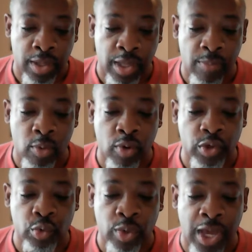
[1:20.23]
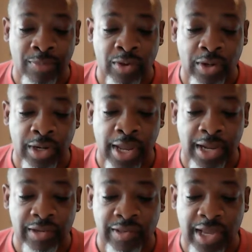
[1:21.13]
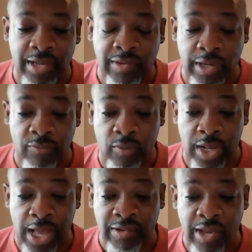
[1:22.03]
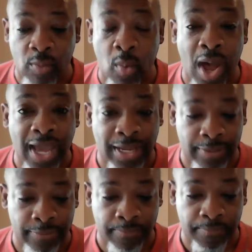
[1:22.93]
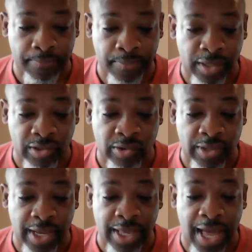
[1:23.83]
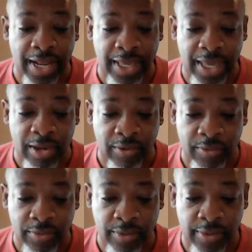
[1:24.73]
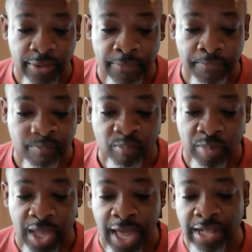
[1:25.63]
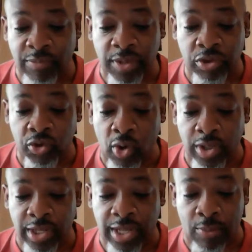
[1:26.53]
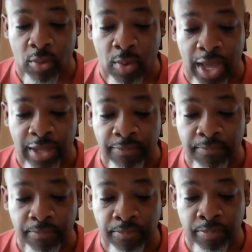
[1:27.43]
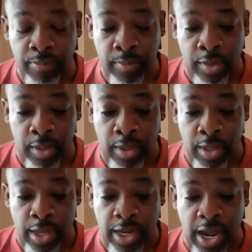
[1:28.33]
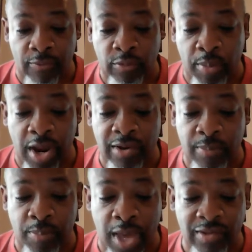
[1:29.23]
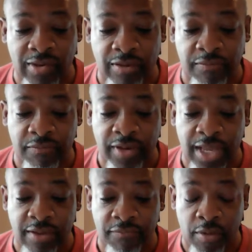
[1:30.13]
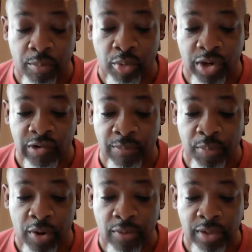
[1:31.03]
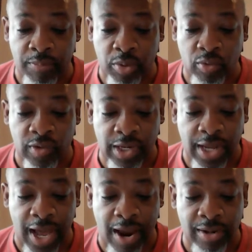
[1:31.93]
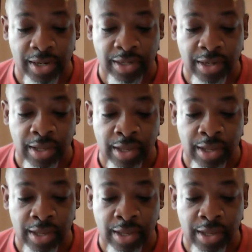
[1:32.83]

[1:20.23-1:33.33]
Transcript: Immigrants who came to the United States didn't realize they were white until they got here. They had to be taught that they were white. An Irish peasant fleeing from British imperial abuse in Ireland